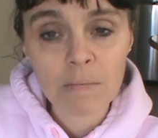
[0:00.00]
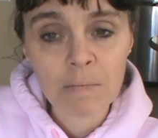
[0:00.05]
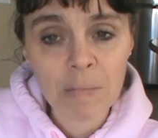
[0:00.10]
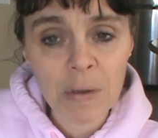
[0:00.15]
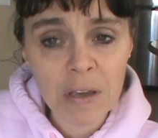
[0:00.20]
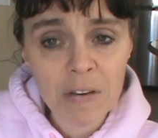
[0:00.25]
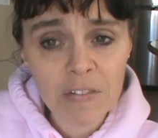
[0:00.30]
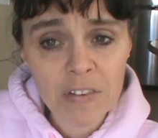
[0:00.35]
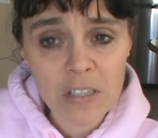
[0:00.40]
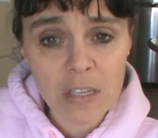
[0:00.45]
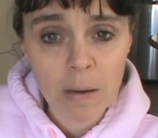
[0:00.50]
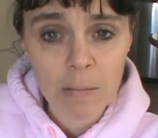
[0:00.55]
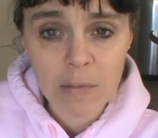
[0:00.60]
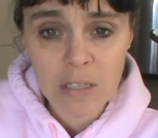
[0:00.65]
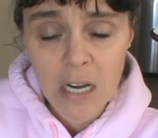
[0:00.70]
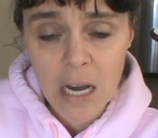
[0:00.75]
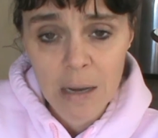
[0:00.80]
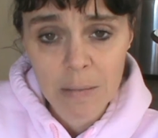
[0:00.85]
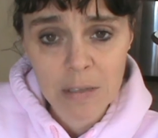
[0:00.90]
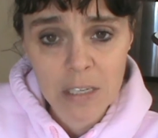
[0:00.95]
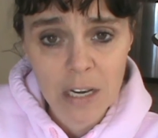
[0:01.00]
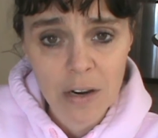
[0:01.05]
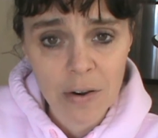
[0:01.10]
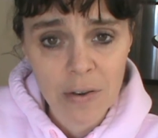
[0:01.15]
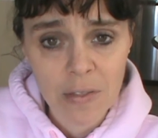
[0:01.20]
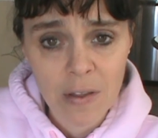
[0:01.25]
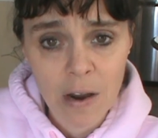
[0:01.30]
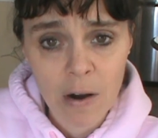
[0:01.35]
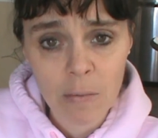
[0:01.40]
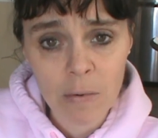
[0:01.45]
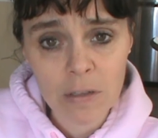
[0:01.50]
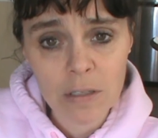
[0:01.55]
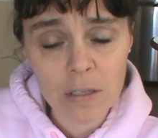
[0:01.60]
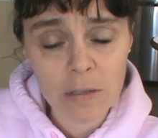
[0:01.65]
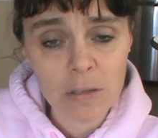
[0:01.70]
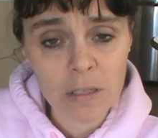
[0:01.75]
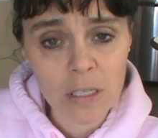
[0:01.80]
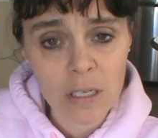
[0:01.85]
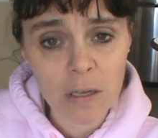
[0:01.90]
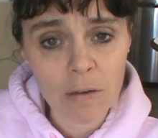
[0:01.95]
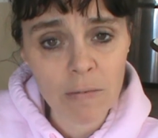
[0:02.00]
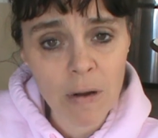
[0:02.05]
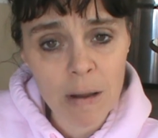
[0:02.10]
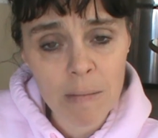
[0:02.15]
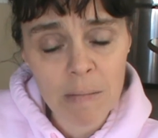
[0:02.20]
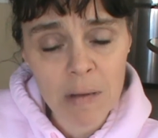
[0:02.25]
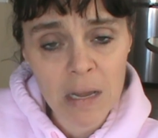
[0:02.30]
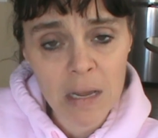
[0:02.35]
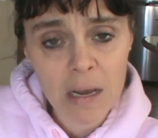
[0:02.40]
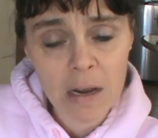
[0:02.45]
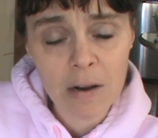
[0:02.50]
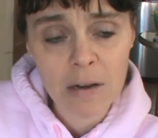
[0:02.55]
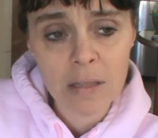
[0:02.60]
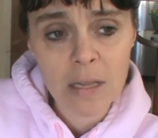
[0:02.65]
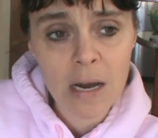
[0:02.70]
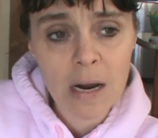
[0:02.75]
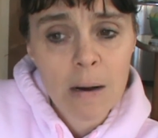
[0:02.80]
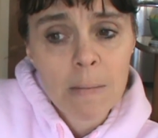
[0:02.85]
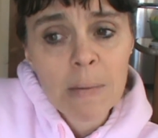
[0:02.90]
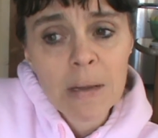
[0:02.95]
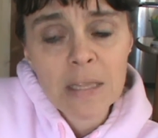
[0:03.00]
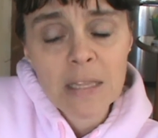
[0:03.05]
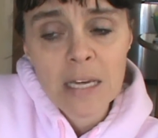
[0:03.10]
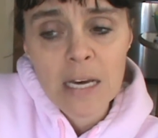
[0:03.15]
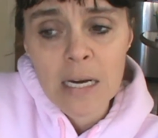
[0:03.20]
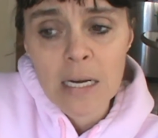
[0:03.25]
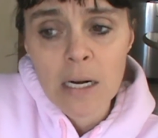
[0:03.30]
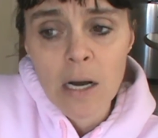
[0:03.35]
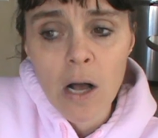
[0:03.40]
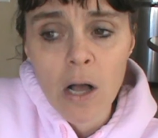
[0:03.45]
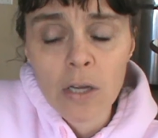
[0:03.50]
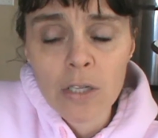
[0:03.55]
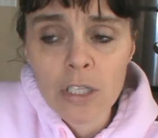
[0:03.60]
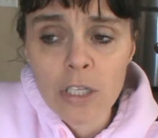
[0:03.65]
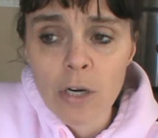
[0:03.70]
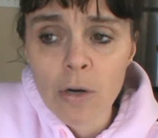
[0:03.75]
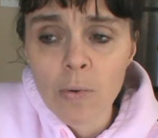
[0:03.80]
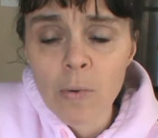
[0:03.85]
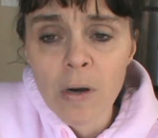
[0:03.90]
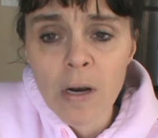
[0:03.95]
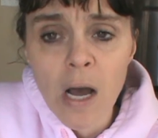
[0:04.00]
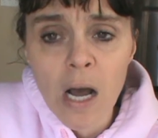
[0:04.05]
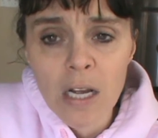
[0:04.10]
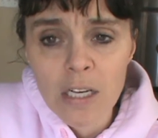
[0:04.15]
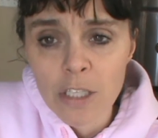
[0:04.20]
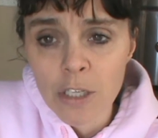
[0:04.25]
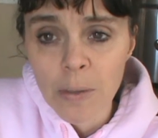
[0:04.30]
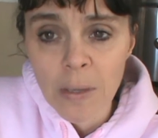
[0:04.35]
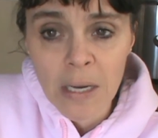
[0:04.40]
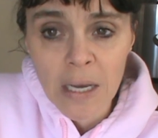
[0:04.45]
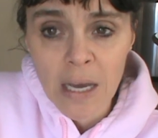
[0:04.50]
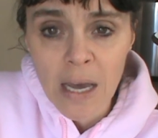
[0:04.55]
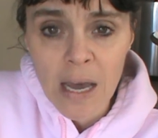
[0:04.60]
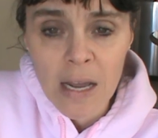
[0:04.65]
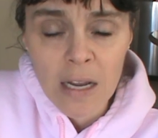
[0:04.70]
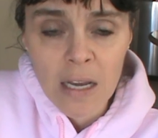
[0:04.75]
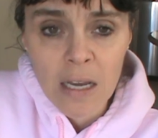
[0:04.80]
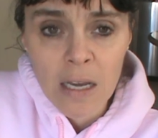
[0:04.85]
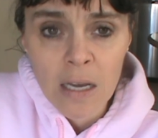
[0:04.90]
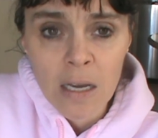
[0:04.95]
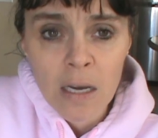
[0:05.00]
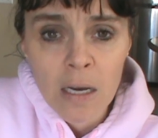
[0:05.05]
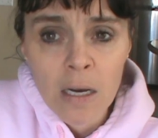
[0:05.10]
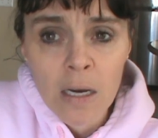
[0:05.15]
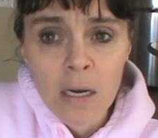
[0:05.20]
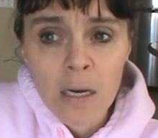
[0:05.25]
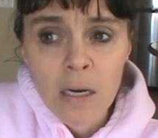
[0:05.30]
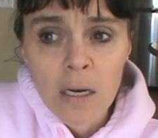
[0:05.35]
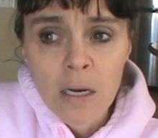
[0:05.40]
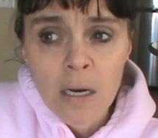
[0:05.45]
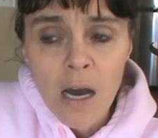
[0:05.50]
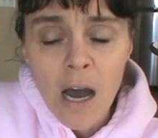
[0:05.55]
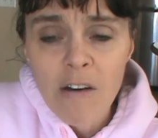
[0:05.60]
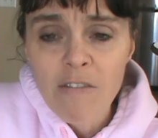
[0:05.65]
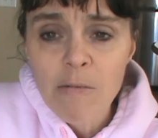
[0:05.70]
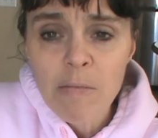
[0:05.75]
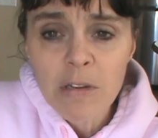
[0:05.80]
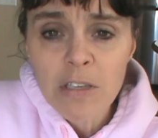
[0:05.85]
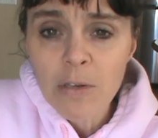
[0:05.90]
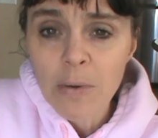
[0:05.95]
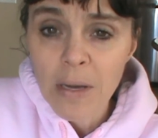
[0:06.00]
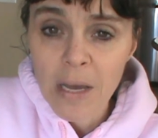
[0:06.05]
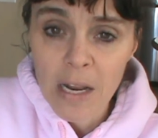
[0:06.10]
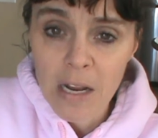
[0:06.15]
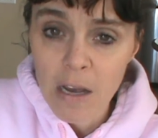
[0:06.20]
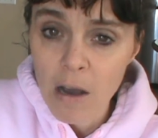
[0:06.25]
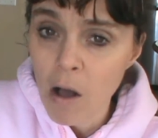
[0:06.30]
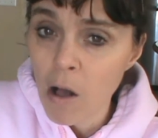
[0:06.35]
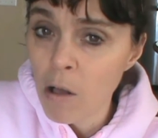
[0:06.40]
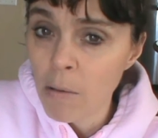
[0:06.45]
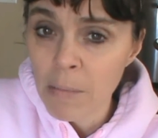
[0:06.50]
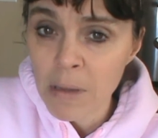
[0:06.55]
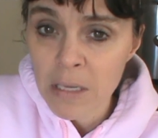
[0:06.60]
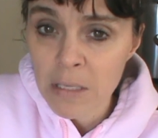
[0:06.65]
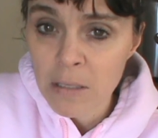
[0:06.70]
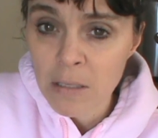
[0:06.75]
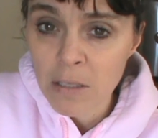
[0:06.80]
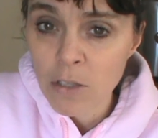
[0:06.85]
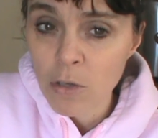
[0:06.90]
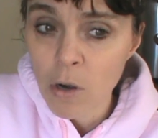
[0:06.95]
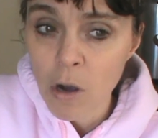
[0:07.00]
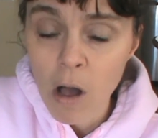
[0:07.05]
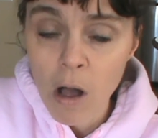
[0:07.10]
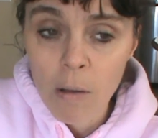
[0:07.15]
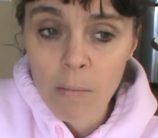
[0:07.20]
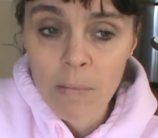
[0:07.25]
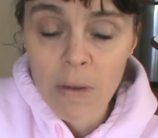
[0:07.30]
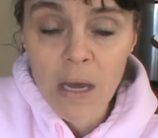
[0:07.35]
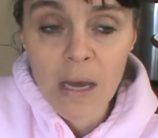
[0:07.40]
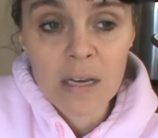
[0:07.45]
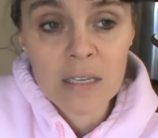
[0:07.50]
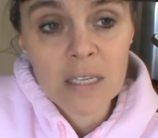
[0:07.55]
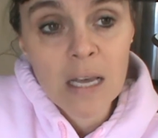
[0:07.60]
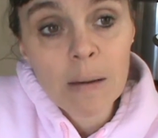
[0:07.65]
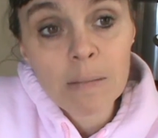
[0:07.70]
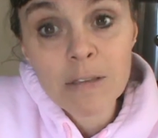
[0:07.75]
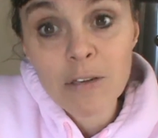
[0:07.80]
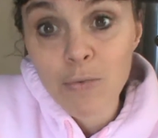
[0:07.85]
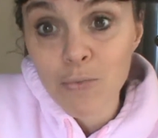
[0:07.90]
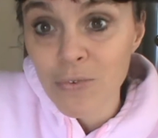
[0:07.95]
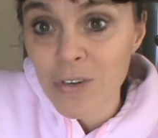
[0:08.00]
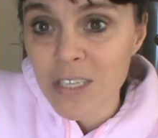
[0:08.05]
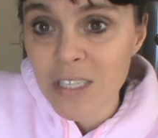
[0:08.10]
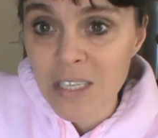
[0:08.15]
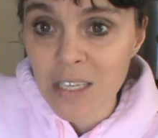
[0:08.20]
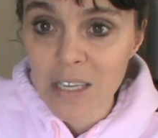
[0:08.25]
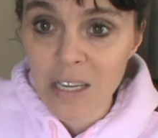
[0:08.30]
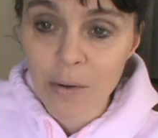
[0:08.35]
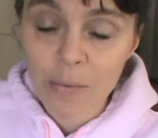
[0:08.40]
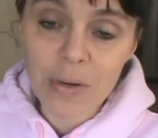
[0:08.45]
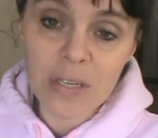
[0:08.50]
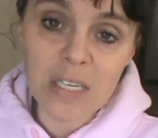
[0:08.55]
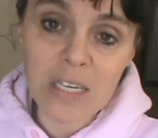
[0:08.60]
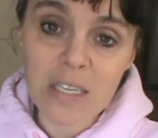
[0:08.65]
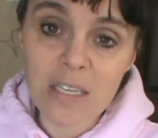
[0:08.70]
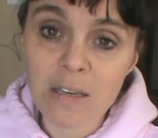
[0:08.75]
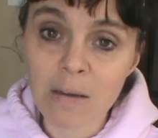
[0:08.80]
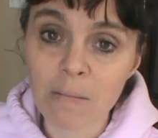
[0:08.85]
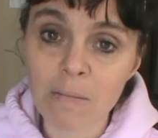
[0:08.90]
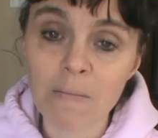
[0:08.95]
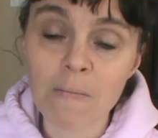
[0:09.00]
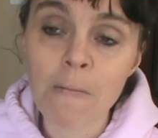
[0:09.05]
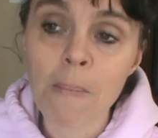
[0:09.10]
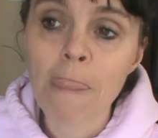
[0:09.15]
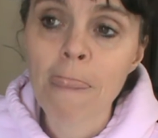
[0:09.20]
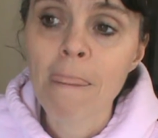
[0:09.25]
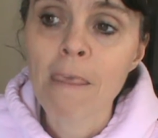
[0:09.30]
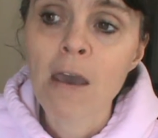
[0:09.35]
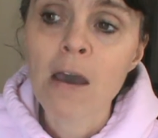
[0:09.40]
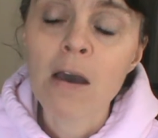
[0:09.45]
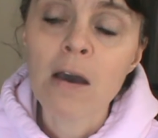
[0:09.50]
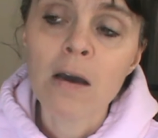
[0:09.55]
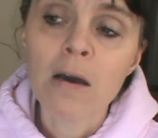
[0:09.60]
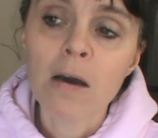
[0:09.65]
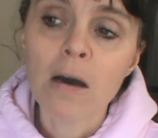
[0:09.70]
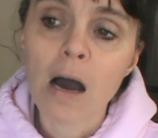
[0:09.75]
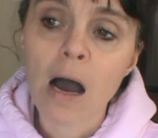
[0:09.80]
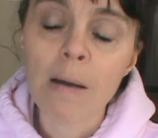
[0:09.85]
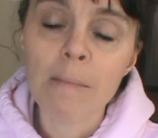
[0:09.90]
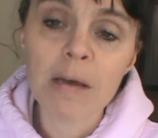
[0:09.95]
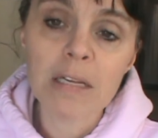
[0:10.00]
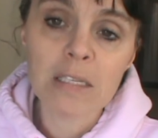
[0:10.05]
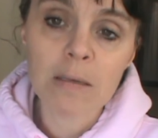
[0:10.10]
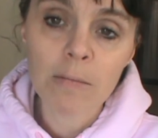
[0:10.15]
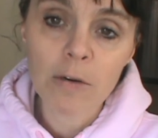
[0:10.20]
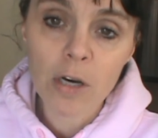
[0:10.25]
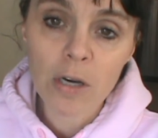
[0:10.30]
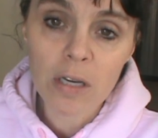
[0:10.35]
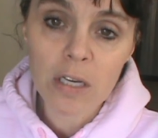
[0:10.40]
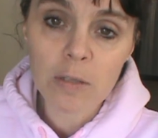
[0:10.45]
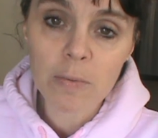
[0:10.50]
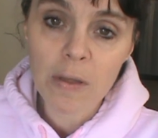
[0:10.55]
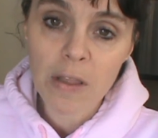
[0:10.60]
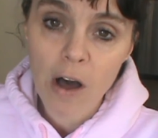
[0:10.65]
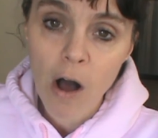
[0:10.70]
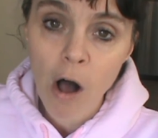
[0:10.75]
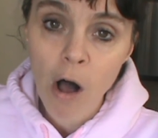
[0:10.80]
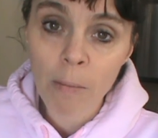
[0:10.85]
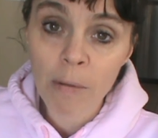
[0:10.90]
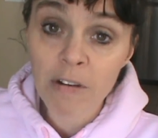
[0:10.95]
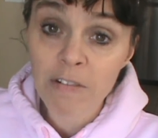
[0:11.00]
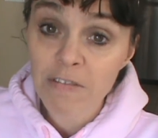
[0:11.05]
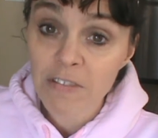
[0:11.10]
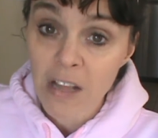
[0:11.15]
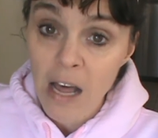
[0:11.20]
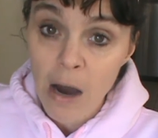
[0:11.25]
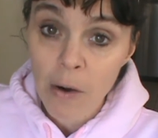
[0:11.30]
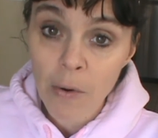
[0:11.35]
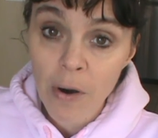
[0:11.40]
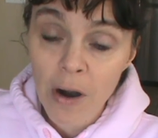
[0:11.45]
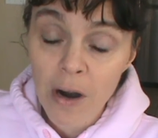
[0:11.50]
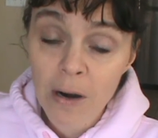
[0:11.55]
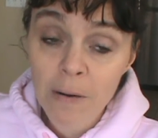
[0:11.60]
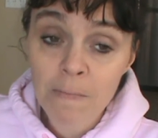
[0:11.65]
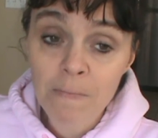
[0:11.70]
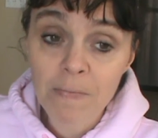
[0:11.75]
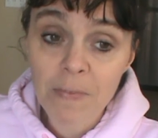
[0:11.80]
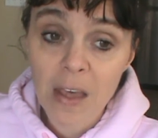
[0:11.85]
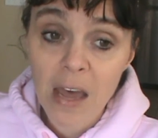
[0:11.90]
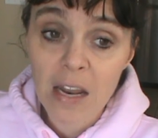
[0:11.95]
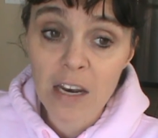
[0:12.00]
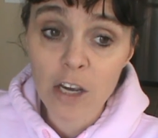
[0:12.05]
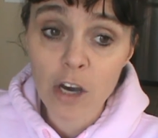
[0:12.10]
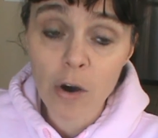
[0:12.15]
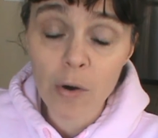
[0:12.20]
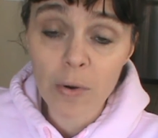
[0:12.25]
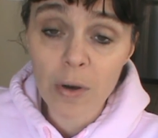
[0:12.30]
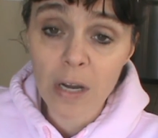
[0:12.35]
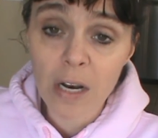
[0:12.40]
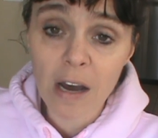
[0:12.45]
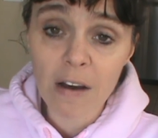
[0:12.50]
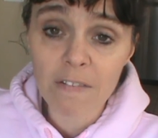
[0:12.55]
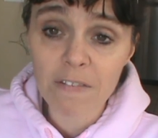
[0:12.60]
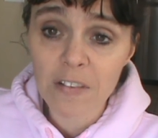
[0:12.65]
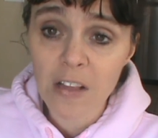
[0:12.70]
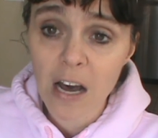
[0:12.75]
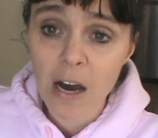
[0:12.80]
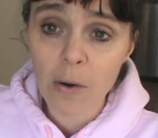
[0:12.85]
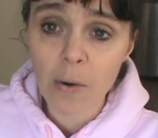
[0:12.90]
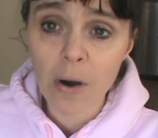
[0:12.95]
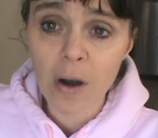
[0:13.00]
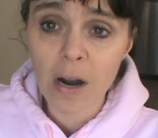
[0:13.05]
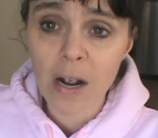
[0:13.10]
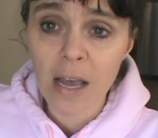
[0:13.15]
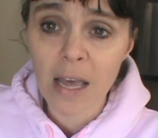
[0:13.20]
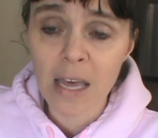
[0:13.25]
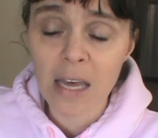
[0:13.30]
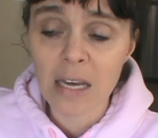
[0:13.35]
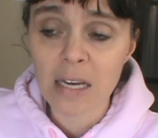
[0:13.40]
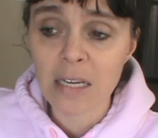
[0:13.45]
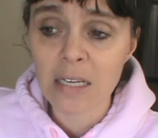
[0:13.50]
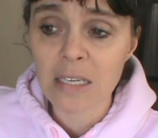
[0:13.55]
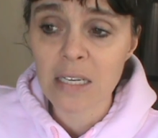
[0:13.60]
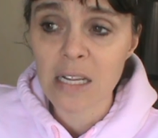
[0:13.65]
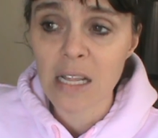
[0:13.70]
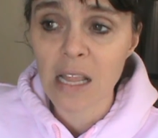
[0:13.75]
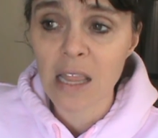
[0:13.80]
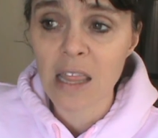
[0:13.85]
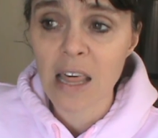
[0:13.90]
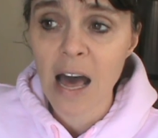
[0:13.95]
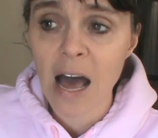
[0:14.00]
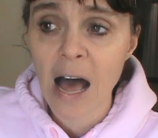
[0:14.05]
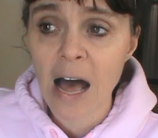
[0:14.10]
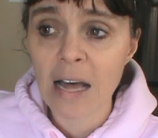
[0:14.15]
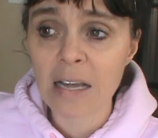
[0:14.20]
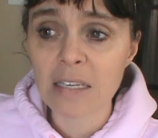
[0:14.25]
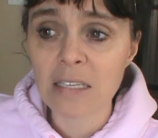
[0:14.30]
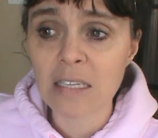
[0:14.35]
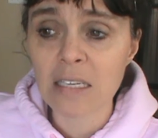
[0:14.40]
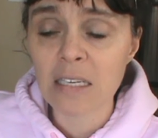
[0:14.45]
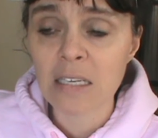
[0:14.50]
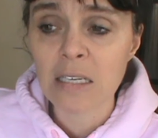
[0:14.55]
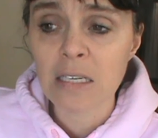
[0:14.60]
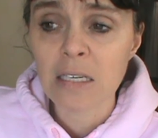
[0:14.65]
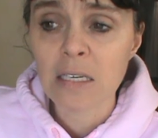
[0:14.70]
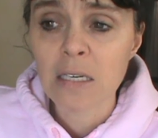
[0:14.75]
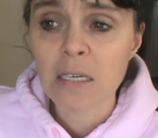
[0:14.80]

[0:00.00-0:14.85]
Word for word: beef sometimes here and there. We'll do still red meat here and there, but then also we're not doing any, haven't been doing any almonds, um, except recently we did some, I made some cookies with almond flour and coconut flour and that